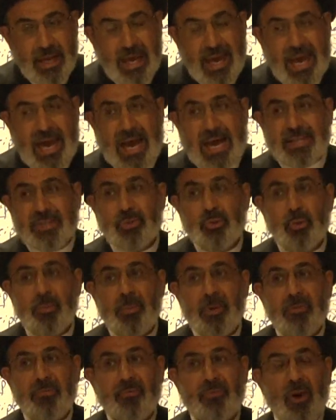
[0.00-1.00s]
has to
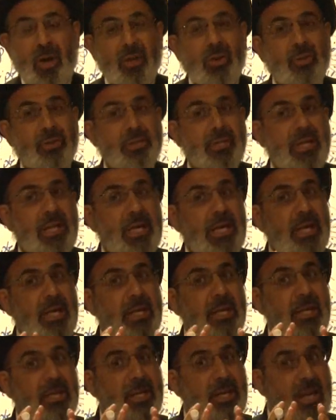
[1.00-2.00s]
be followed
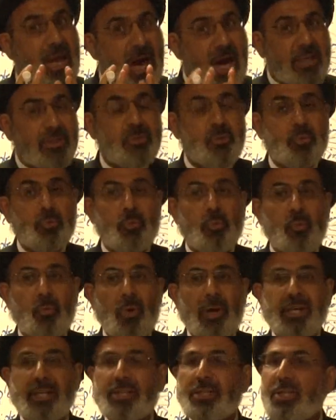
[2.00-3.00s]
not
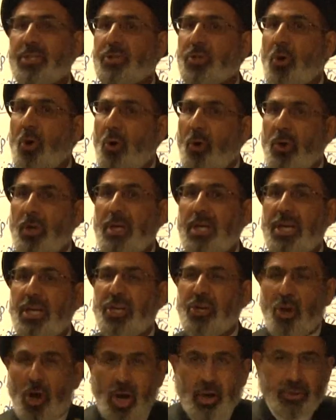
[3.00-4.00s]
when it is only
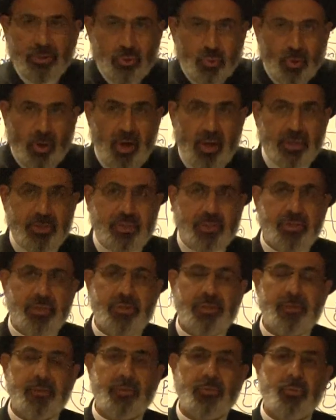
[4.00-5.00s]
known to
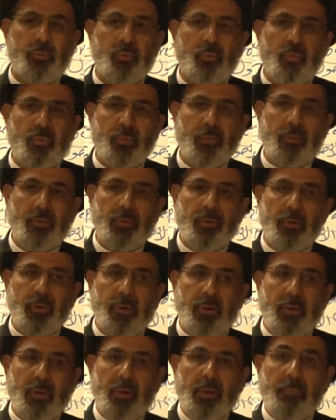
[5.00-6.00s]
us,
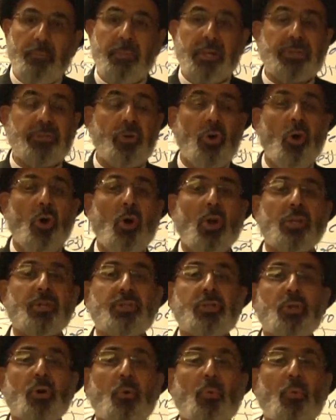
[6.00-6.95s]
but also